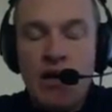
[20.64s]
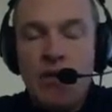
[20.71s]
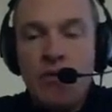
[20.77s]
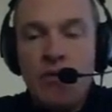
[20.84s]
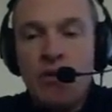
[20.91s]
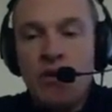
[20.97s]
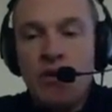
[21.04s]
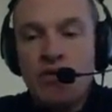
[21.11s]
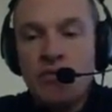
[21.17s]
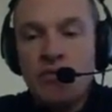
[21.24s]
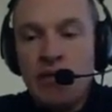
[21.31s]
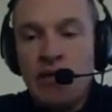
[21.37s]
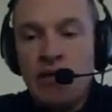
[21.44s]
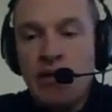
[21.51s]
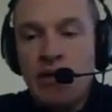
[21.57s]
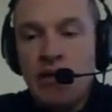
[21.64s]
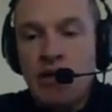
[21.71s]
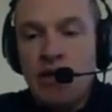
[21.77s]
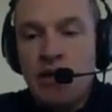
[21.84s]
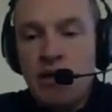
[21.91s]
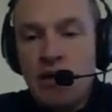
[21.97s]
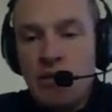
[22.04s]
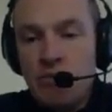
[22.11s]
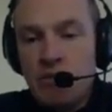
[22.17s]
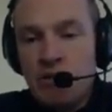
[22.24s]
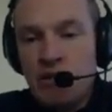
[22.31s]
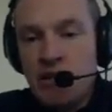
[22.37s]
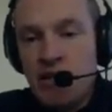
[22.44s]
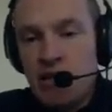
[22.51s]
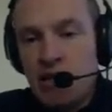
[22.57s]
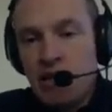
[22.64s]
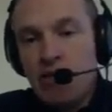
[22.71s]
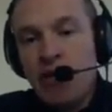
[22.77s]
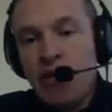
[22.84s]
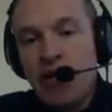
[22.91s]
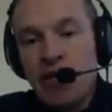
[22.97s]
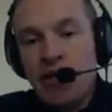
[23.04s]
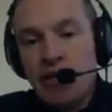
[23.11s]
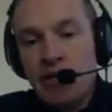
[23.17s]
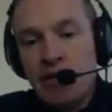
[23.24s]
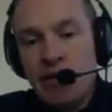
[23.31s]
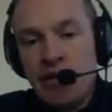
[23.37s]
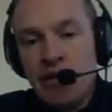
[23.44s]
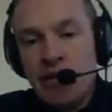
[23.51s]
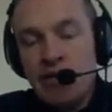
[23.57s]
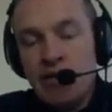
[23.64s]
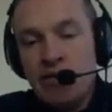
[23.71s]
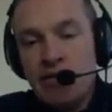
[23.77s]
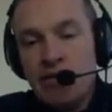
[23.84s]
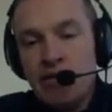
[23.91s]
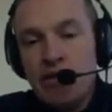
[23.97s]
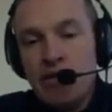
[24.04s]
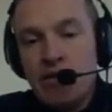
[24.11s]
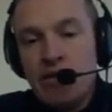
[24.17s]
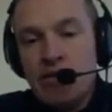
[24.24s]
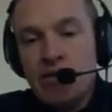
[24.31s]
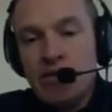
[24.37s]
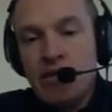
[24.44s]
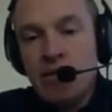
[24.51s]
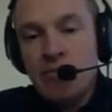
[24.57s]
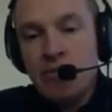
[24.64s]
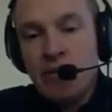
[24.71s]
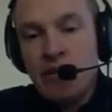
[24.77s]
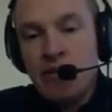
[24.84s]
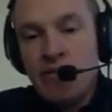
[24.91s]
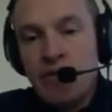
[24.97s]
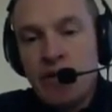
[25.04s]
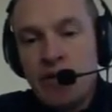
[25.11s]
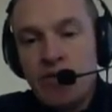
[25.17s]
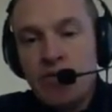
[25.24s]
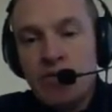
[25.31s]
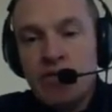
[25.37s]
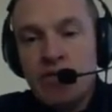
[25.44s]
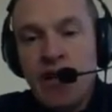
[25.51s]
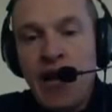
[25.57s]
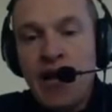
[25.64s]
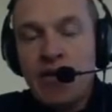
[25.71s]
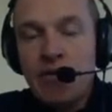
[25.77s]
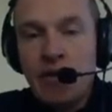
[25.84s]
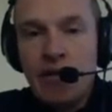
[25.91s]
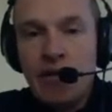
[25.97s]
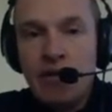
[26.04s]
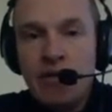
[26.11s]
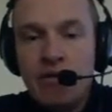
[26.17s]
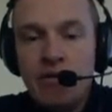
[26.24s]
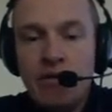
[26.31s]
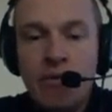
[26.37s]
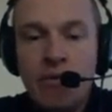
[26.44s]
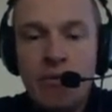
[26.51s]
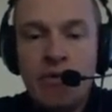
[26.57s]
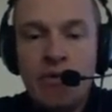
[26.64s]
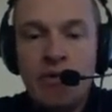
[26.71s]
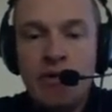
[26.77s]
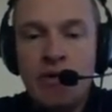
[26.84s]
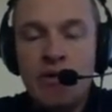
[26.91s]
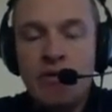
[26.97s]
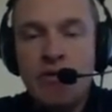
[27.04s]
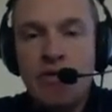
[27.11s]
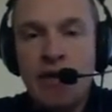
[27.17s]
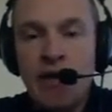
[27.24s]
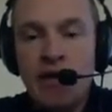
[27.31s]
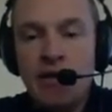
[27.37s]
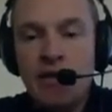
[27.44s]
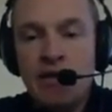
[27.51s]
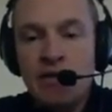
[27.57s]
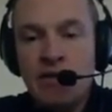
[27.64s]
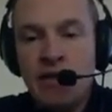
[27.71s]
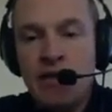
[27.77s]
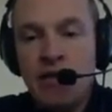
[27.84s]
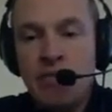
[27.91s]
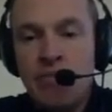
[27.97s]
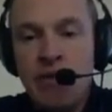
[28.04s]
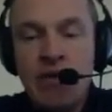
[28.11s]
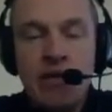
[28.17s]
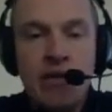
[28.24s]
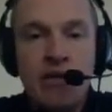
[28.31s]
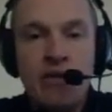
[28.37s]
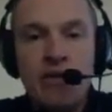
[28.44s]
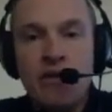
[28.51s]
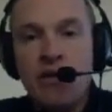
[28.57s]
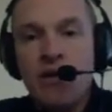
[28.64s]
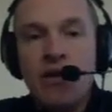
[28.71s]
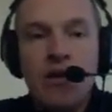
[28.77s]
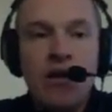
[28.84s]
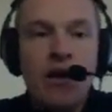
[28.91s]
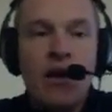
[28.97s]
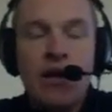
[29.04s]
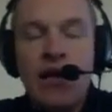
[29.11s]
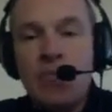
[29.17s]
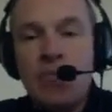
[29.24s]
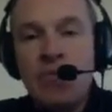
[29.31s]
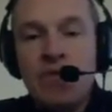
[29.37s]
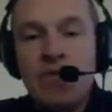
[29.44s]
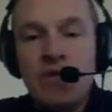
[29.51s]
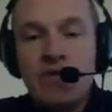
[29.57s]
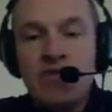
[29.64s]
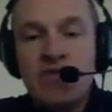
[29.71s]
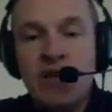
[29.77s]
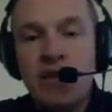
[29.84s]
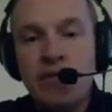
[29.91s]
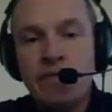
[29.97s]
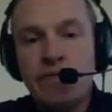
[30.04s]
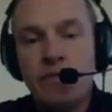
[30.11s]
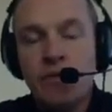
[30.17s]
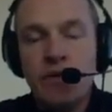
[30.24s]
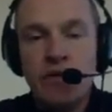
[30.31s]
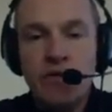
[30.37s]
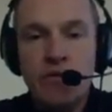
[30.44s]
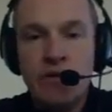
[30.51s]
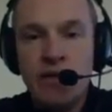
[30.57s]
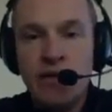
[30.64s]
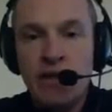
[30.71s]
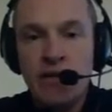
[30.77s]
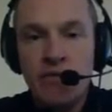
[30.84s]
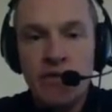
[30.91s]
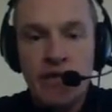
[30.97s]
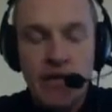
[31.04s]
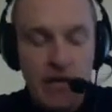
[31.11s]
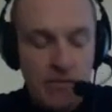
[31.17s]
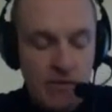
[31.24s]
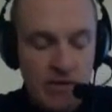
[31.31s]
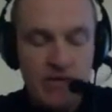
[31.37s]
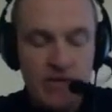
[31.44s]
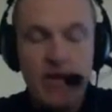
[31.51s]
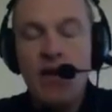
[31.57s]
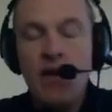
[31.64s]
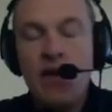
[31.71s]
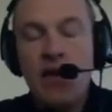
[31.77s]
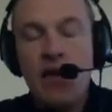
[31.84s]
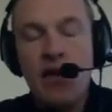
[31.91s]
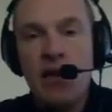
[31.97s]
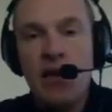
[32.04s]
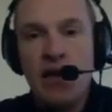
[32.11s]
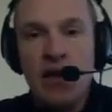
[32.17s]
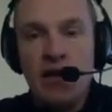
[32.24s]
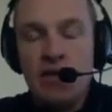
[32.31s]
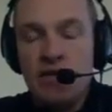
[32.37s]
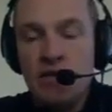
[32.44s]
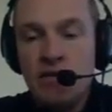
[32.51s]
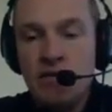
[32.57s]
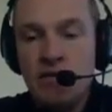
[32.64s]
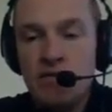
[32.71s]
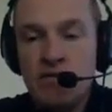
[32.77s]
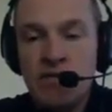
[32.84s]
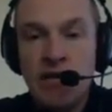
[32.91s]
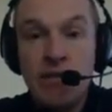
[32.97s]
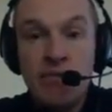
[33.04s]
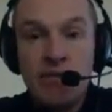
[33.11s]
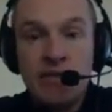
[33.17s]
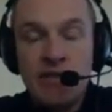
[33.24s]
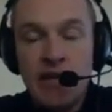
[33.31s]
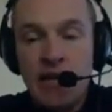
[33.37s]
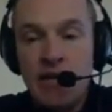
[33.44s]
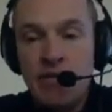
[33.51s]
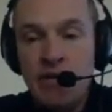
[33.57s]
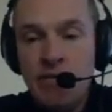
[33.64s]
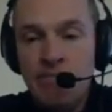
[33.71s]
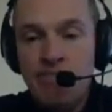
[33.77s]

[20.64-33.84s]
We'll also be clicking and creating a template for a Google Doc right here, and what we're going to do with that is end up making a copy for yourself where you can then rename it and type inside of it.